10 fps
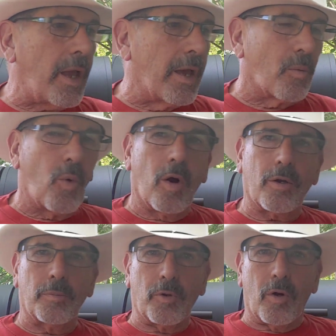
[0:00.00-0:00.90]
And
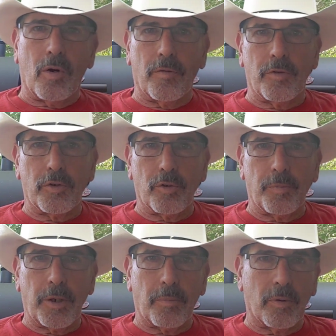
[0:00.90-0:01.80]
welcome to all of the new
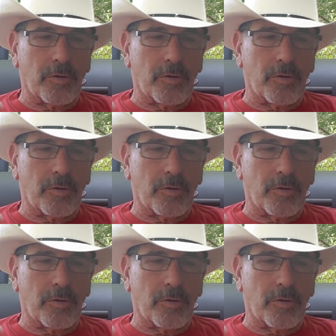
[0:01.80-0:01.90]
people.